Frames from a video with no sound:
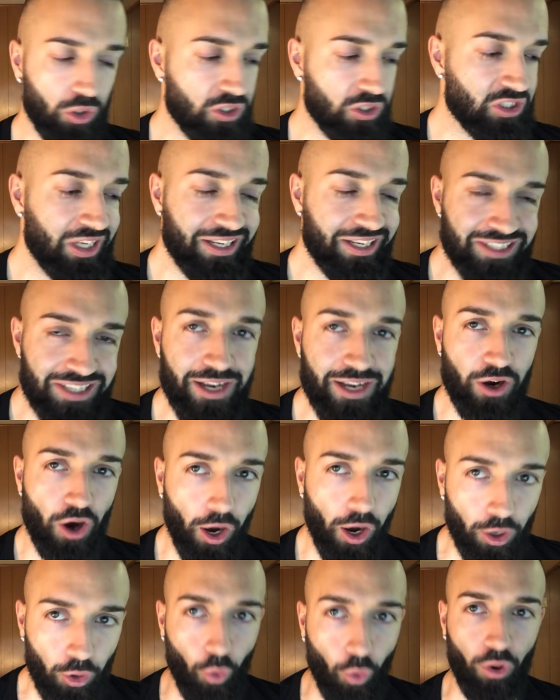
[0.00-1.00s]
60
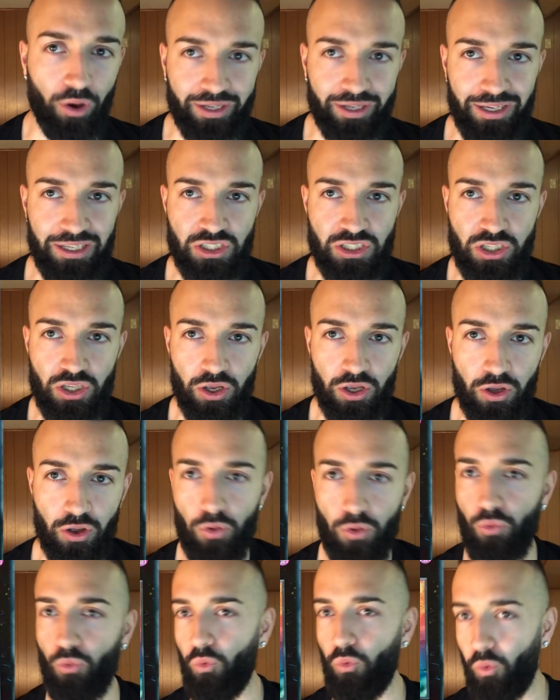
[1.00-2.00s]
card Orcust
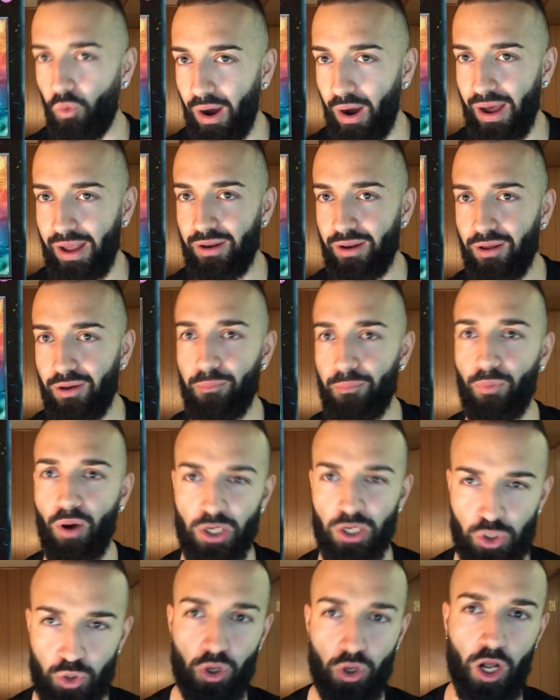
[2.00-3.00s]
won
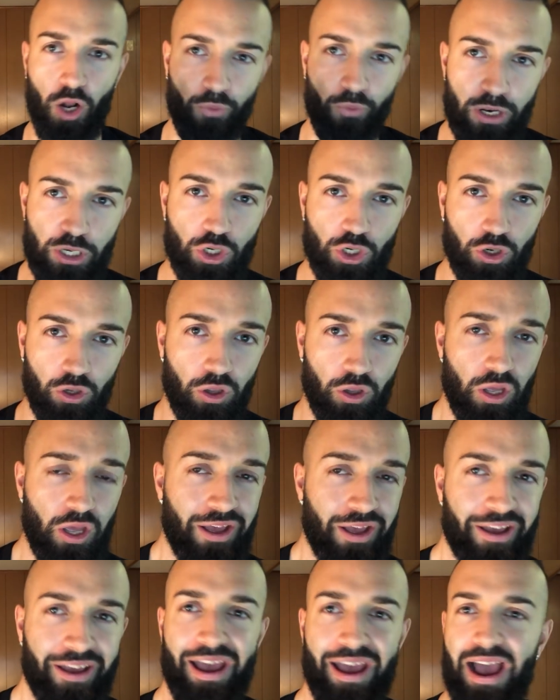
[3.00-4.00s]
Montreal Regional.
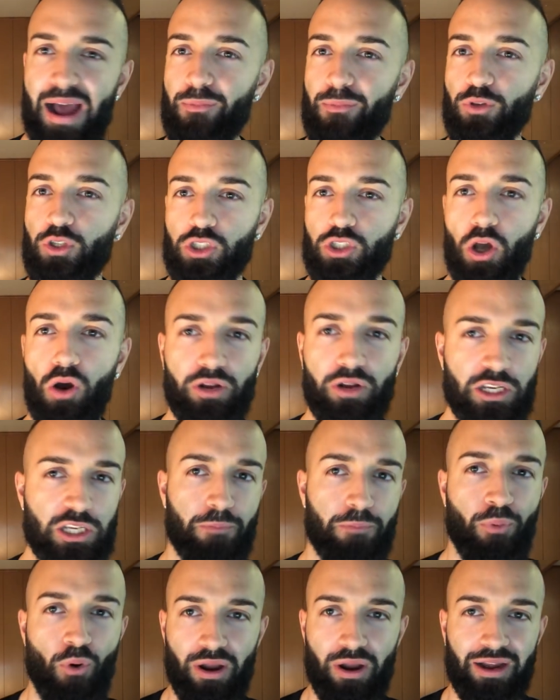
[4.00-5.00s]
I'm so
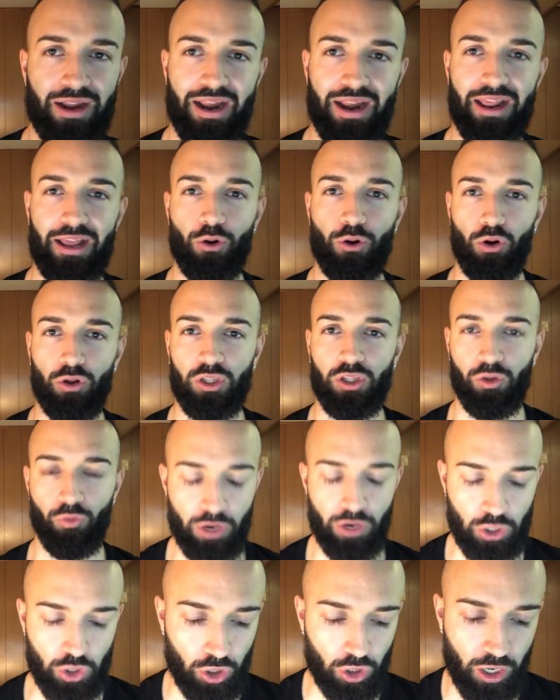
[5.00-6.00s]
disappointed I didn't go to the
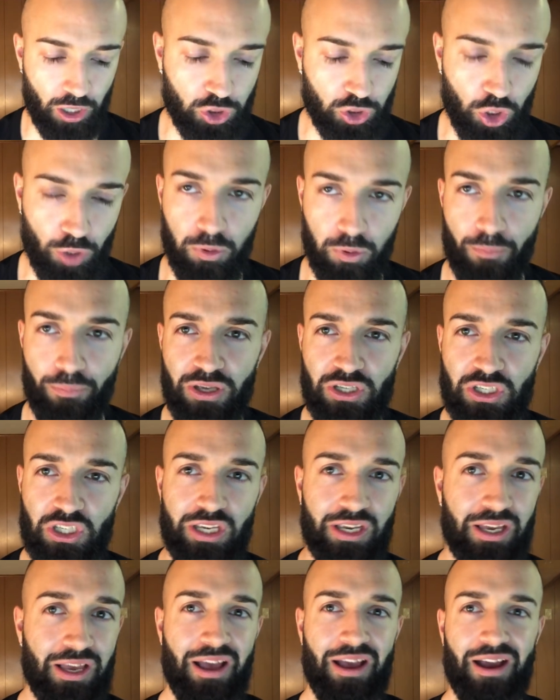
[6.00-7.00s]
regional. I was super
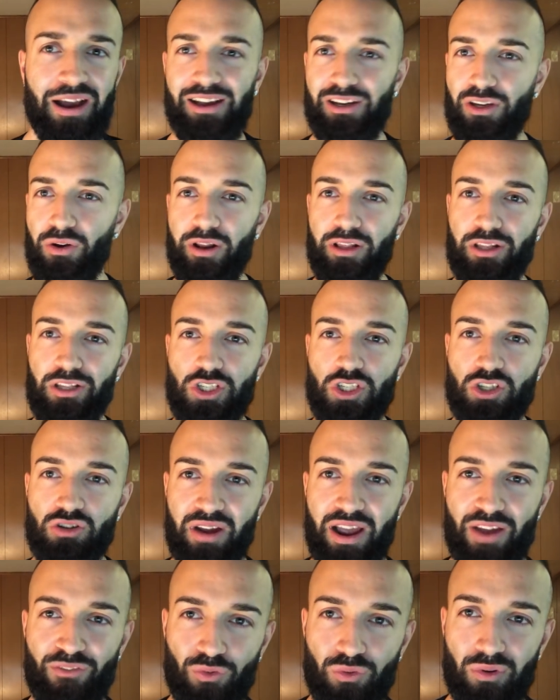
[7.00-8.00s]
busy. I would have
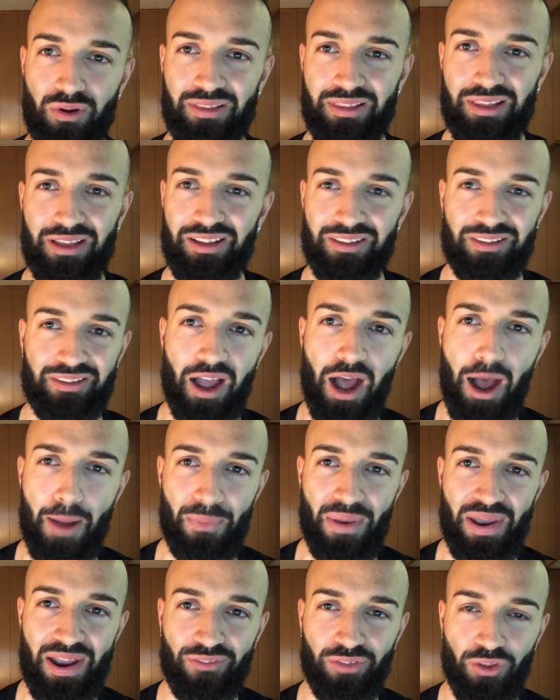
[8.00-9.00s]
destroyed everyone. The
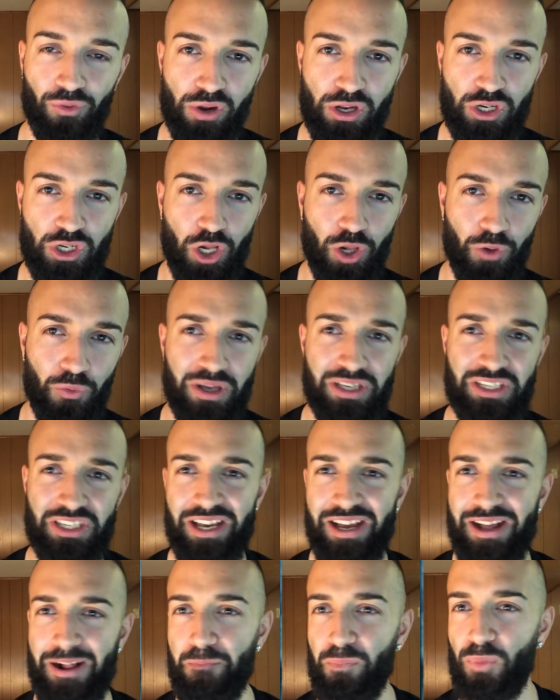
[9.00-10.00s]
top eight of the regional
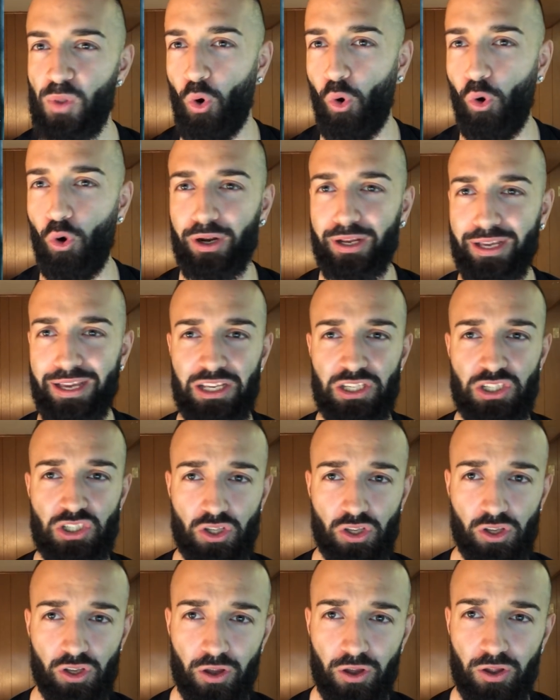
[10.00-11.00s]
was
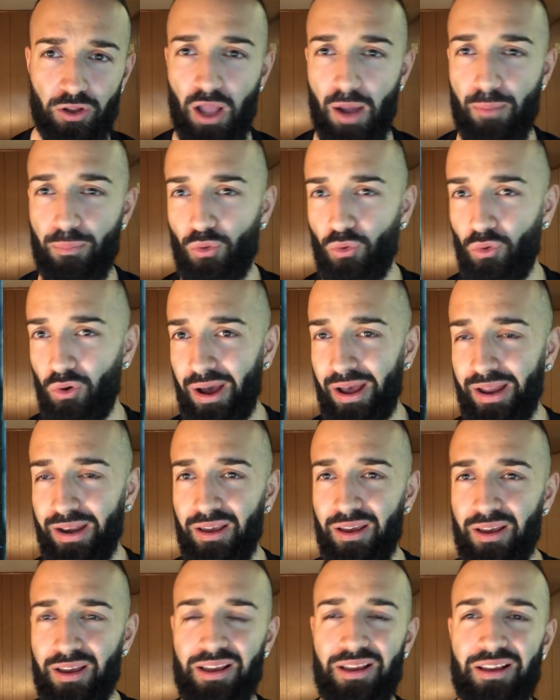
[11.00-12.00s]
Orcust, number
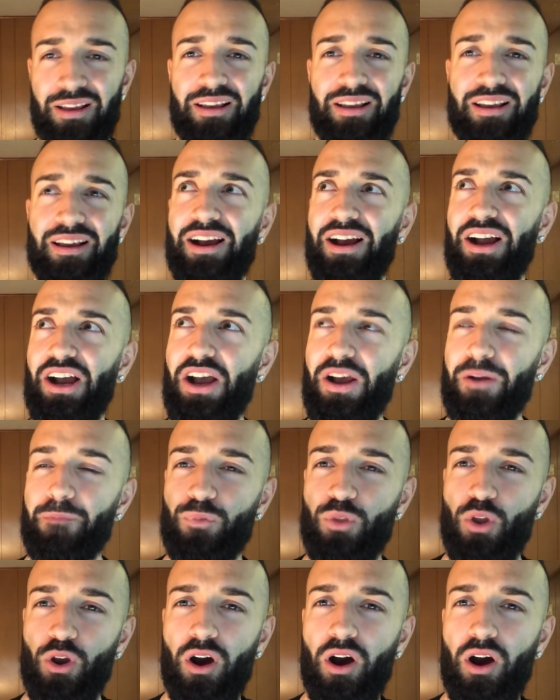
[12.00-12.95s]
one, uh,